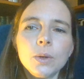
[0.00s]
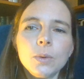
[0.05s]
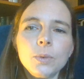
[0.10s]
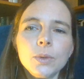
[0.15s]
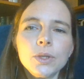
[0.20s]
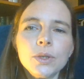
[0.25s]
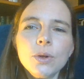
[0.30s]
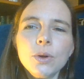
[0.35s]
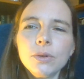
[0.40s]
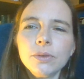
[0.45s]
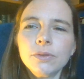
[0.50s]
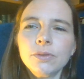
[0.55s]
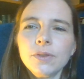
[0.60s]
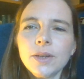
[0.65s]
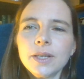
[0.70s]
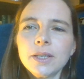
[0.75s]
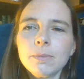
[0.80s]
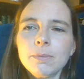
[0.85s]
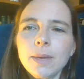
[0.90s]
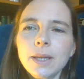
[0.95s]
was not
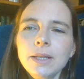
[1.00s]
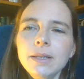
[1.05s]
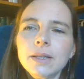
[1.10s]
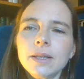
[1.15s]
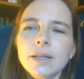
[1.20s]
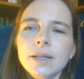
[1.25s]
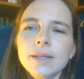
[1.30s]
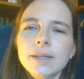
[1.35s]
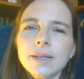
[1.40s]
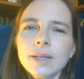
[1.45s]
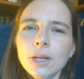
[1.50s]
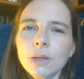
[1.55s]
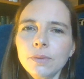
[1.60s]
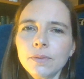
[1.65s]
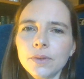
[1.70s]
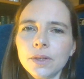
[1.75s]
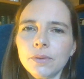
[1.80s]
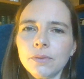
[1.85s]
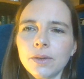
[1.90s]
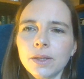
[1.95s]
fundamentally
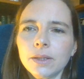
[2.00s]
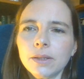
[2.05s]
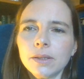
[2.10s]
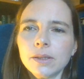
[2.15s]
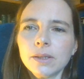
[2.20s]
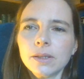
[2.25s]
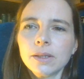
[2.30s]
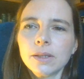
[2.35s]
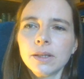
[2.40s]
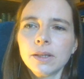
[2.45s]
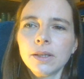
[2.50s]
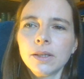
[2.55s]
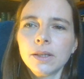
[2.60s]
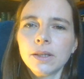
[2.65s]
self-defence.